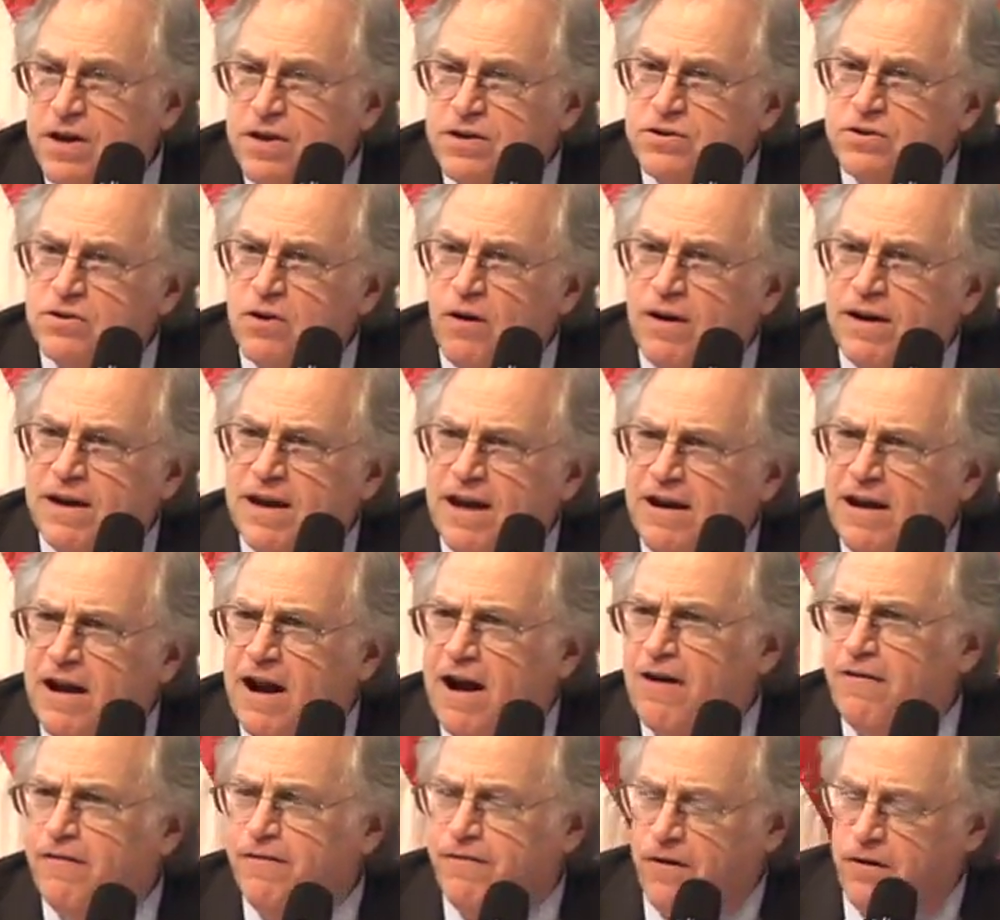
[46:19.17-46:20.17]
So again,
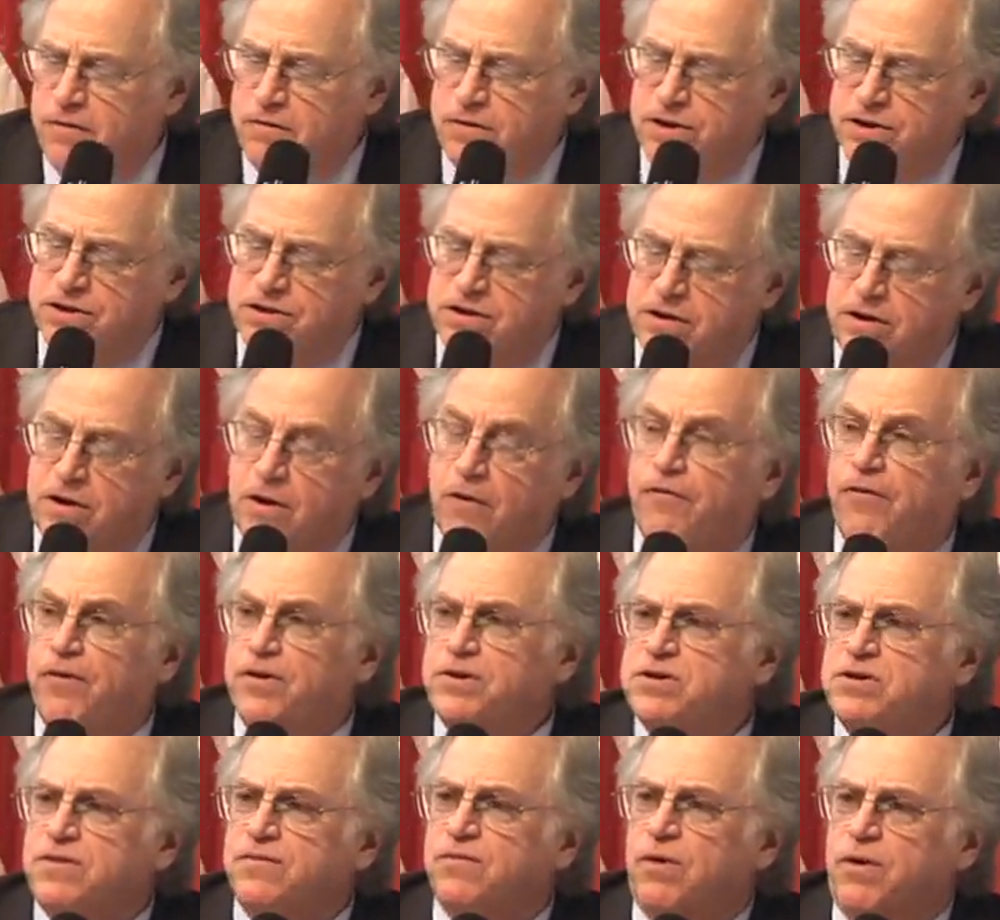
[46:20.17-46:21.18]
our focus,
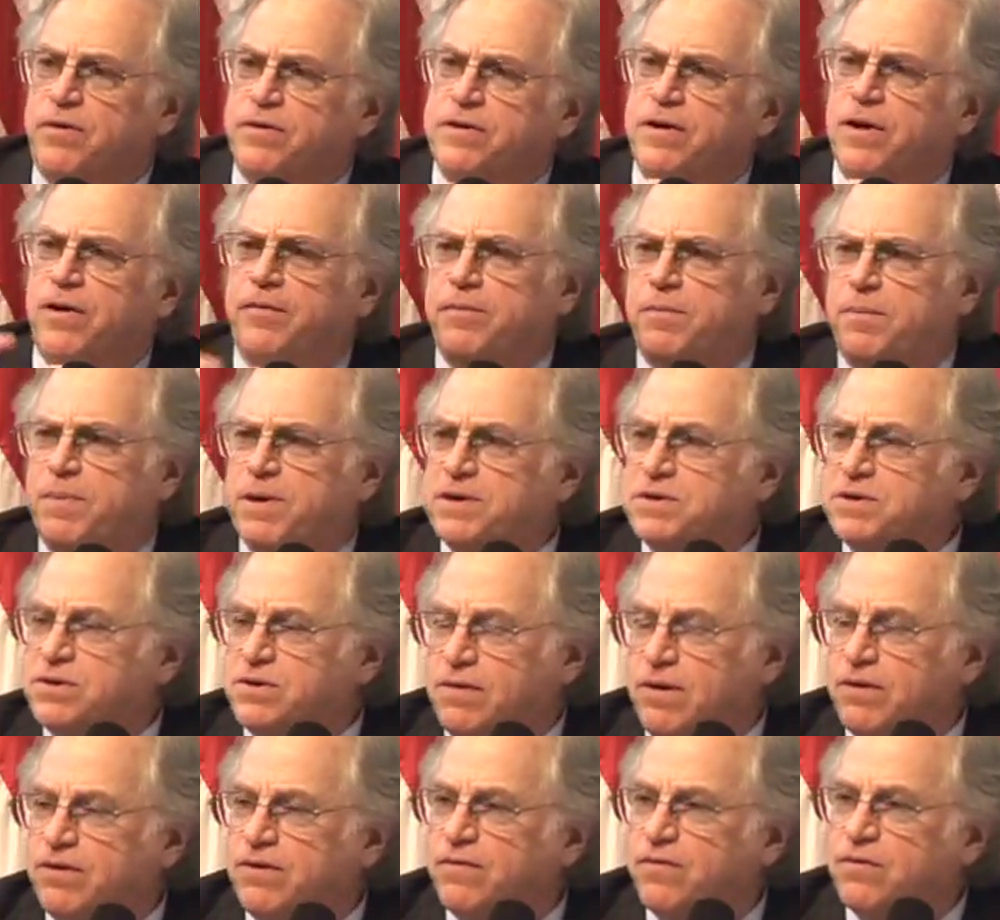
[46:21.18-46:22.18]
first of all, the big
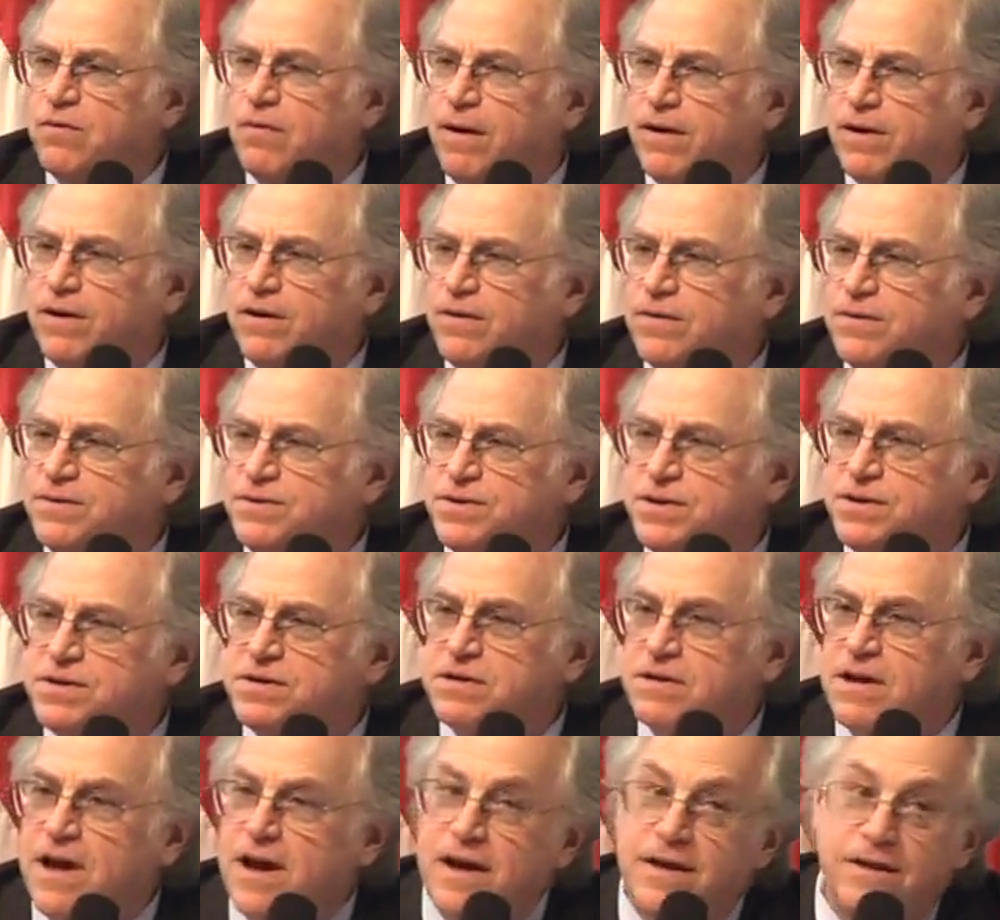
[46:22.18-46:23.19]
strength of credit unions is
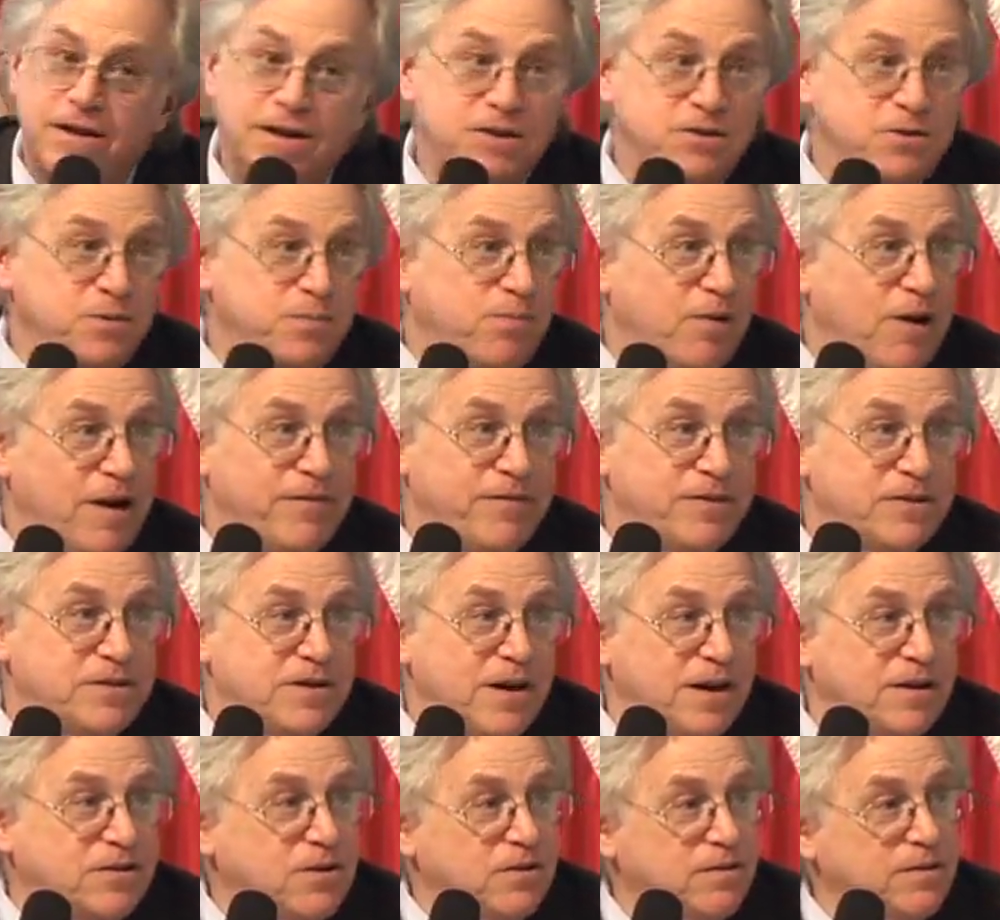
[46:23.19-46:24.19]
that these are private
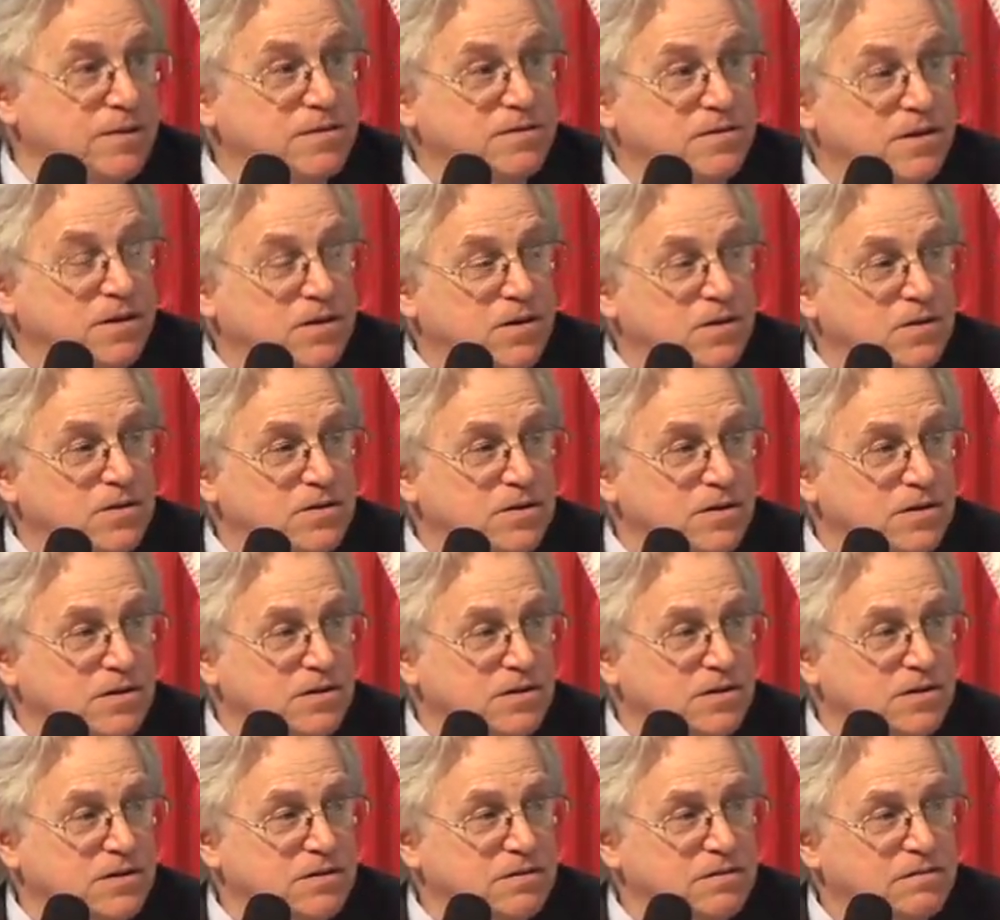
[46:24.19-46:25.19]
sector
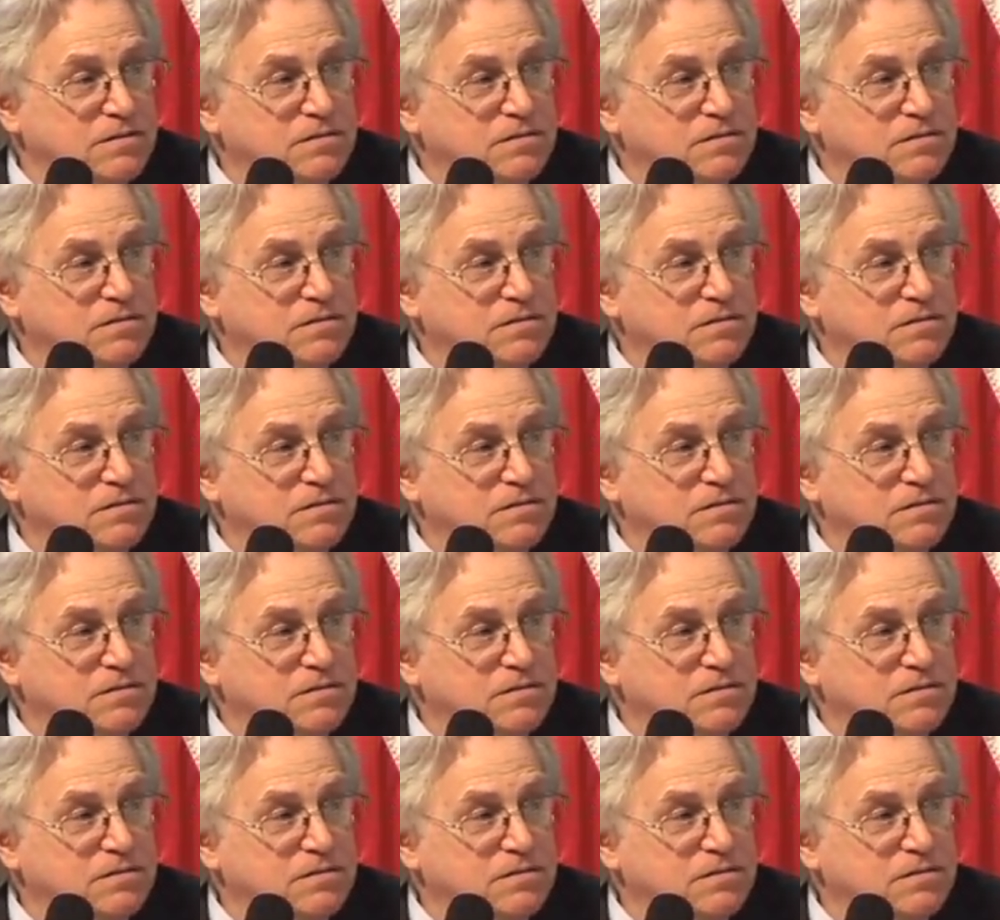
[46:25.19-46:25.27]
institutions.